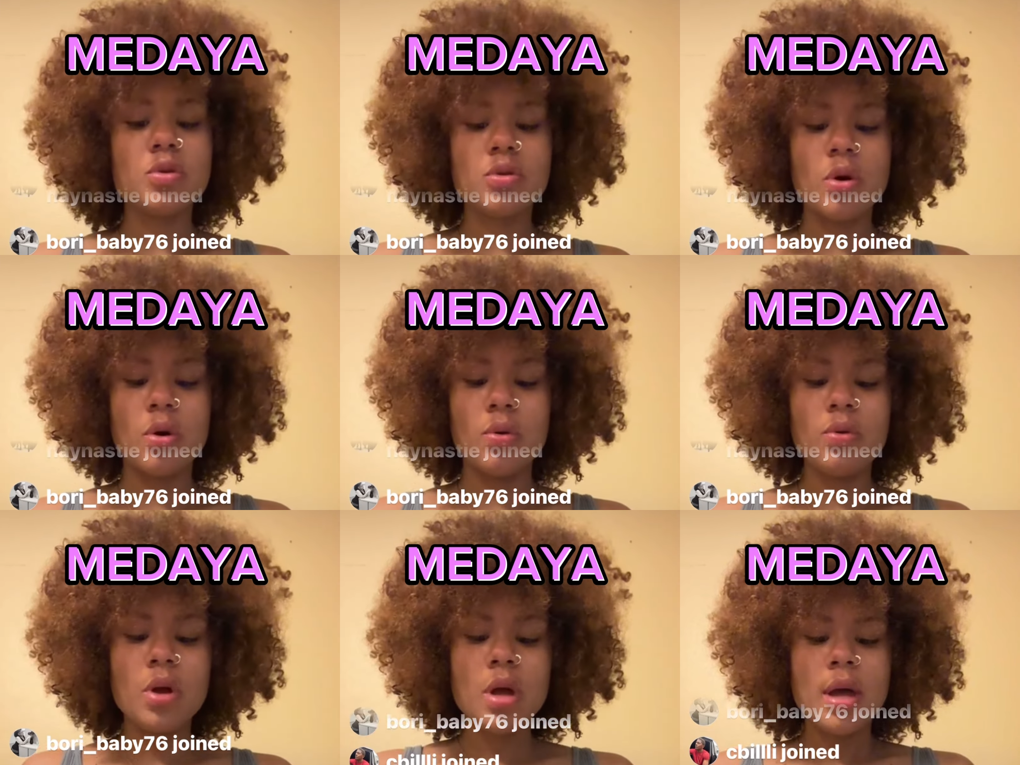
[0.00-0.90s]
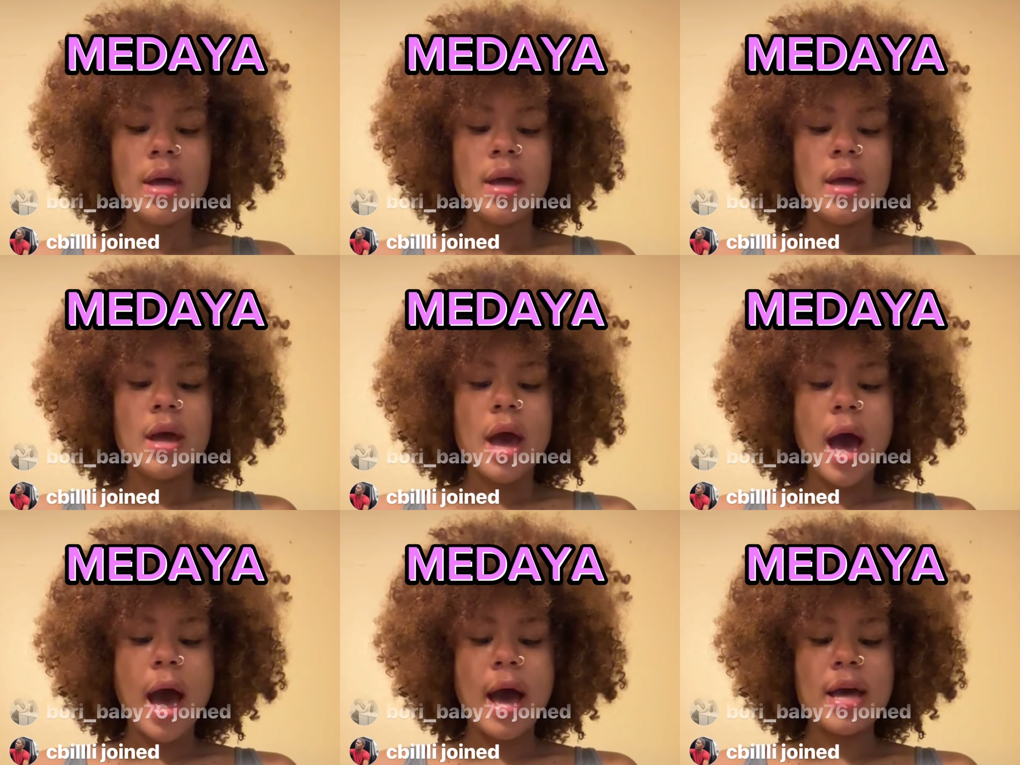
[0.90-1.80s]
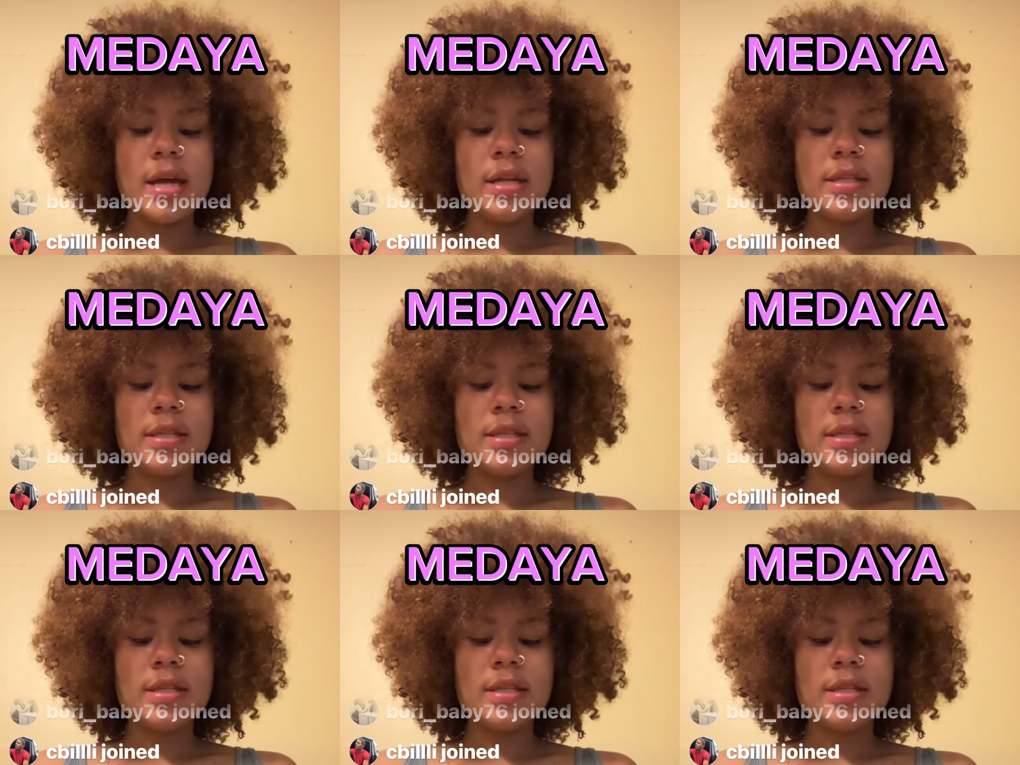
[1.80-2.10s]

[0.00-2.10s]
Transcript: So I